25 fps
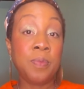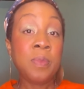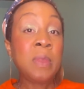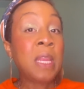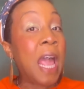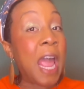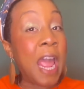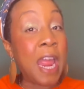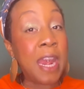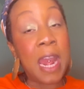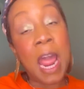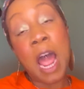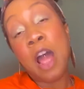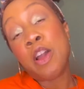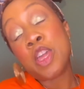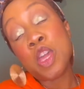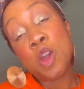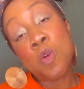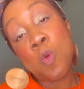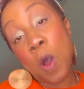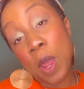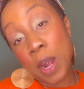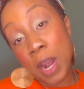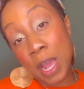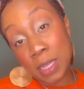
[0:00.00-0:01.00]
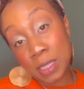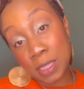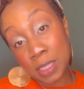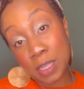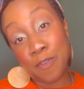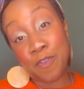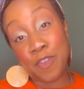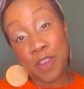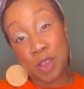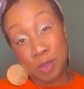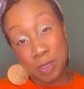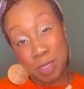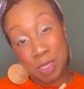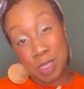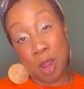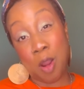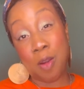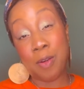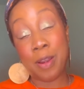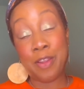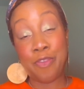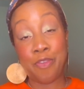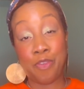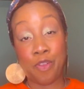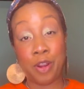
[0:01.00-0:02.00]
And now you want us to feel
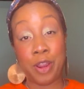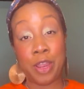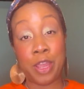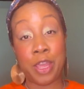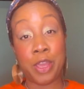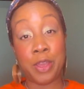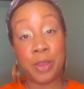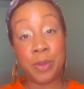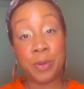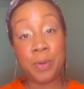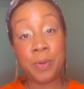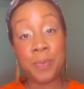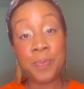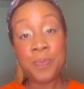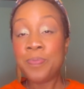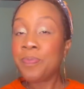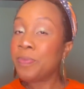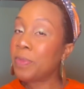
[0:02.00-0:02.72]
sorry for you?